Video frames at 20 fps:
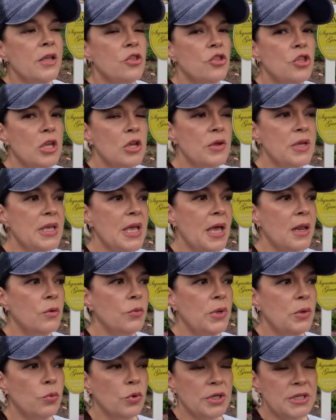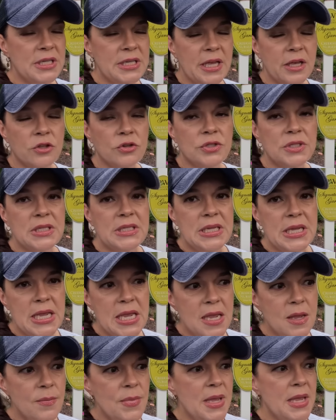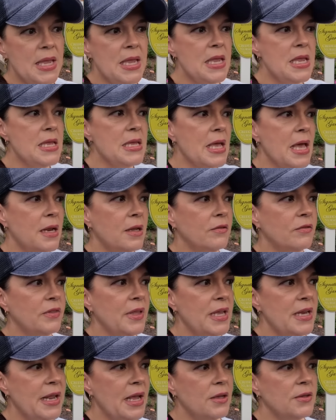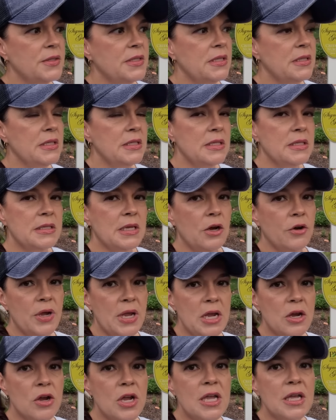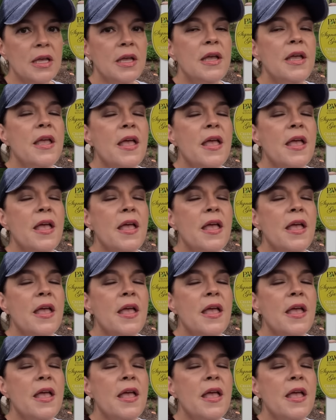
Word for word: Jerry kind of, we worked together as a team. He kind of laid out and said, this is our area.